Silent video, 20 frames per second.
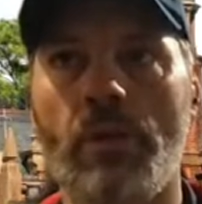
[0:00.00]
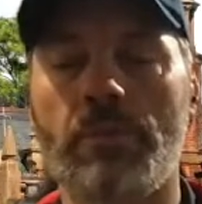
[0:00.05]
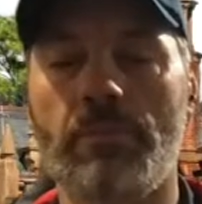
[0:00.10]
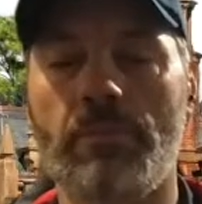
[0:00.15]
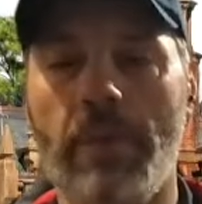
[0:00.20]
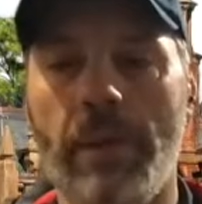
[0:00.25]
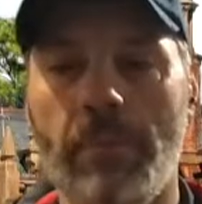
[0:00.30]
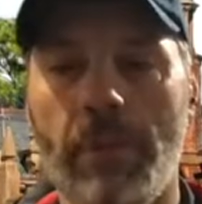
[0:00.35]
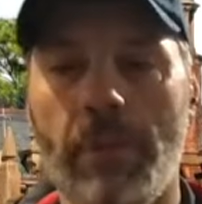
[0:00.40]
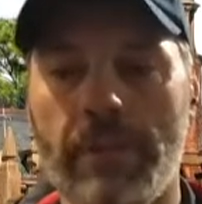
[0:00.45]

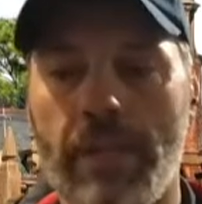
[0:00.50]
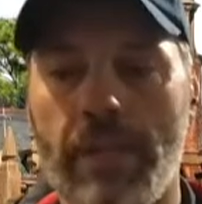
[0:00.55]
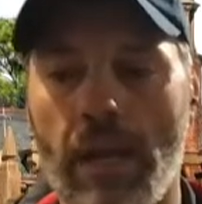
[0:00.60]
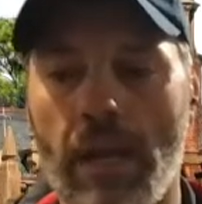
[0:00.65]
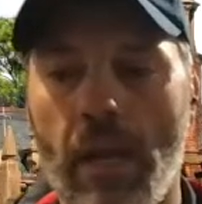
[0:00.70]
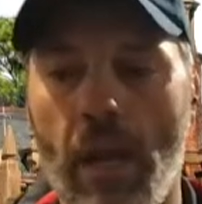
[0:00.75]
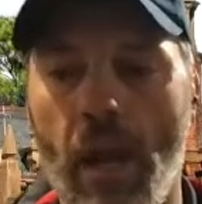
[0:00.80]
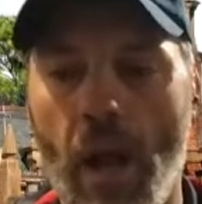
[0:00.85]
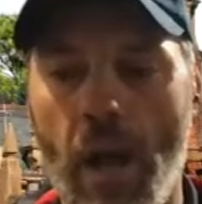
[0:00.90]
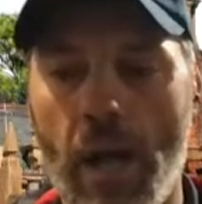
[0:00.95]
memories that
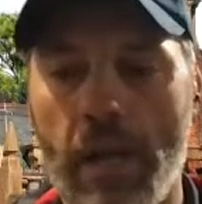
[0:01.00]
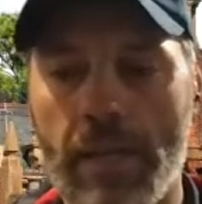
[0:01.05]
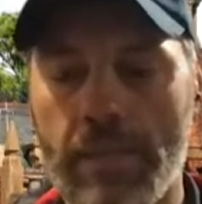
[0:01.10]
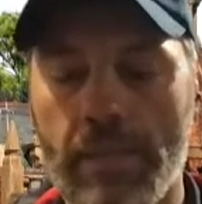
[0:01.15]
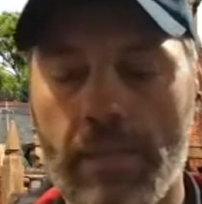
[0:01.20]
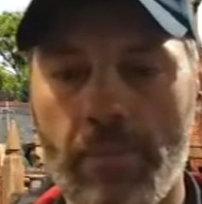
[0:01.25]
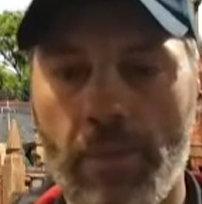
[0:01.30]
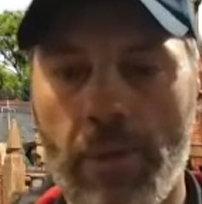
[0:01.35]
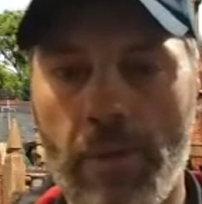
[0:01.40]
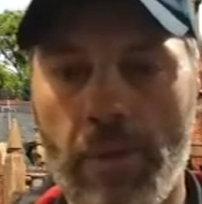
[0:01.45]
causes
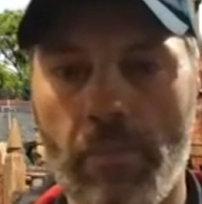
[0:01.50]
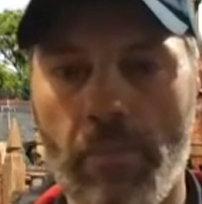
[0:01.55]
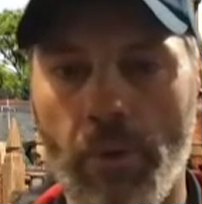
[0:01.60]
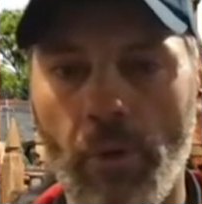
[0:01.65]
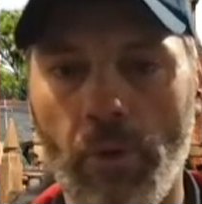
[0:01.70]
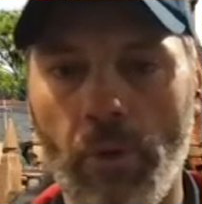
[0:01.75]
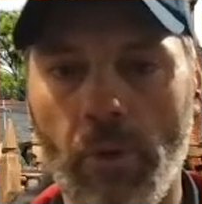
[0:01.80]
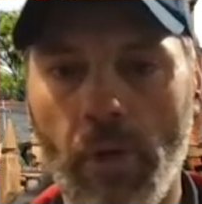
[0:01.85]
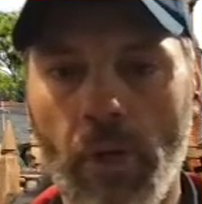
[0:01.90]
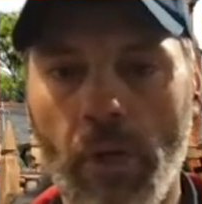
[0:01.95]

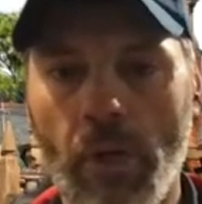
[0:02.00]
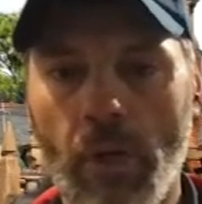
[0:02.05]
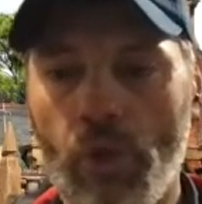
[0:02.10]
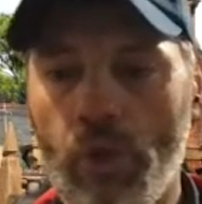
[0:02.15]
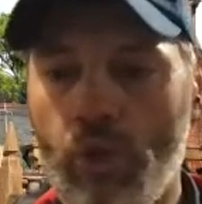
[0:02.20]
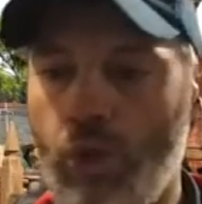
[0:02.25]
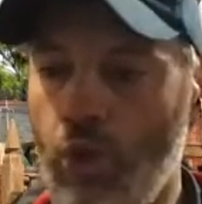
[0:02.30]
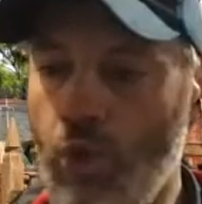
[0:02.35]
people to